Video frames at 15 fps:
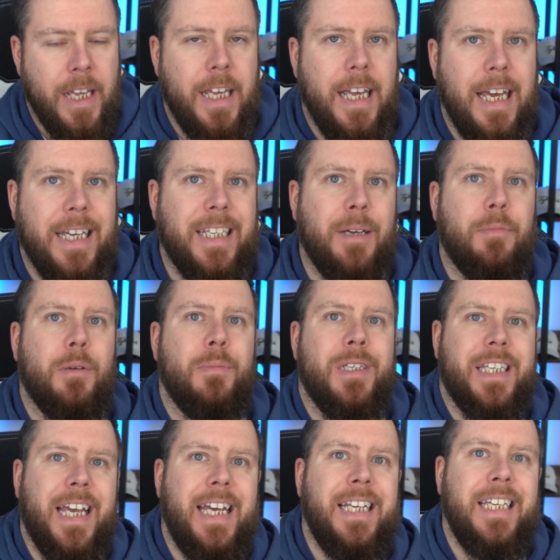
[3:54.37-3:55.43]
Except the
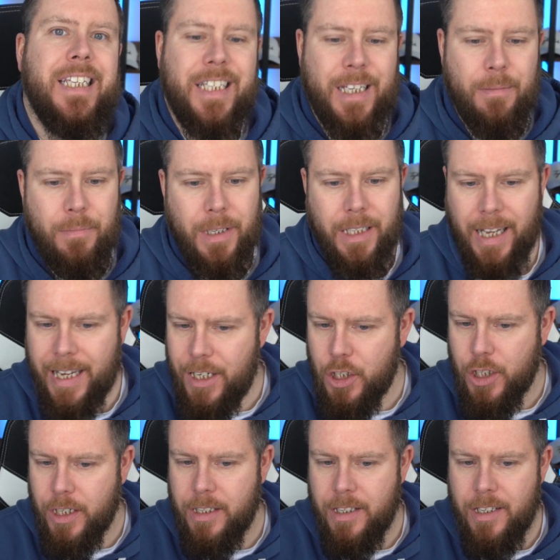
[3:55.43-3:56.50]
Mercedes
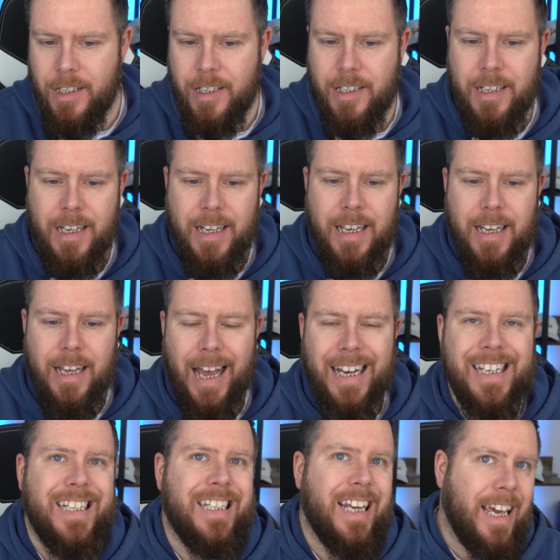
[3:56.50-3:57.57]
simulations
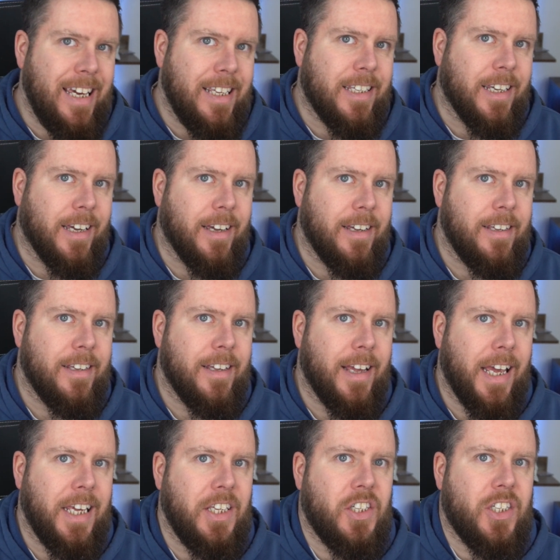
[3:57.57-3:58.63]
and data
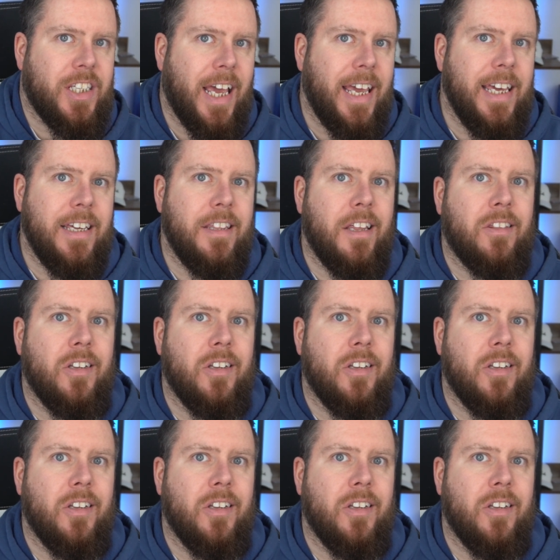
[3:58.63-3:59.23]
is saying that the